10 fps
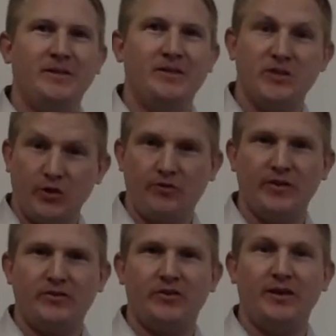the
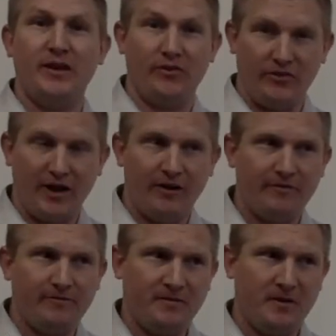surface
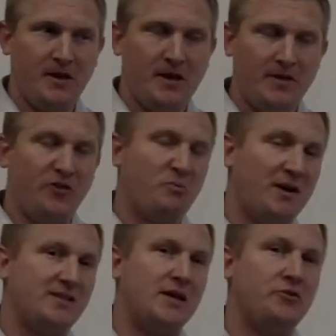itself. This
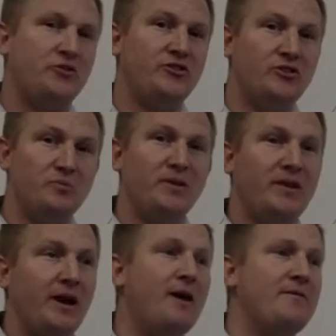might sound
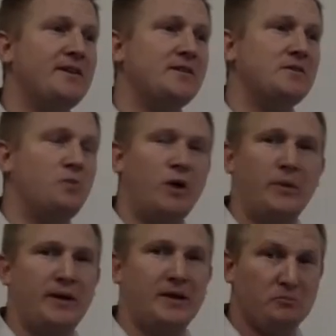stupidly obvious, why do we
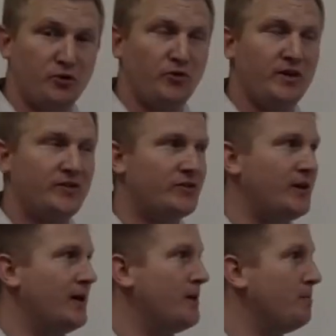need to prove this?
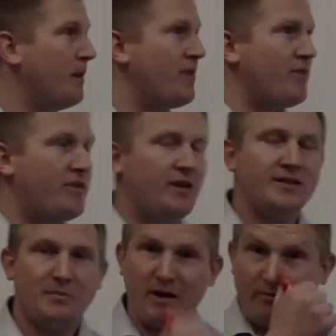But things
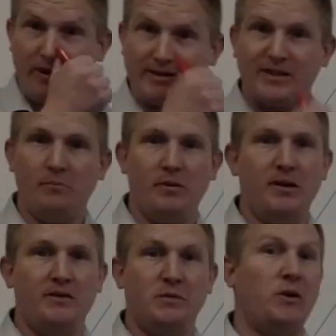in mathematics can
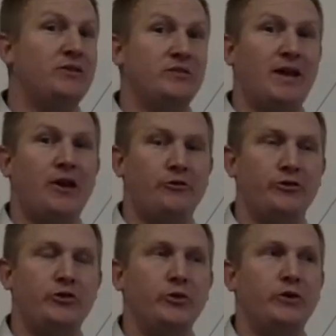be surprisingly
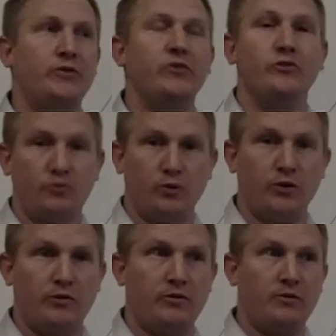counterintuitive, and so it's
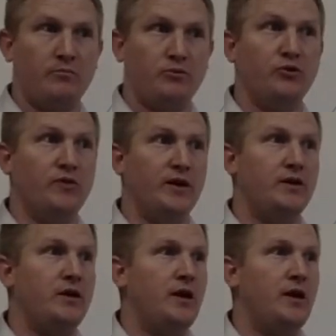worth proving.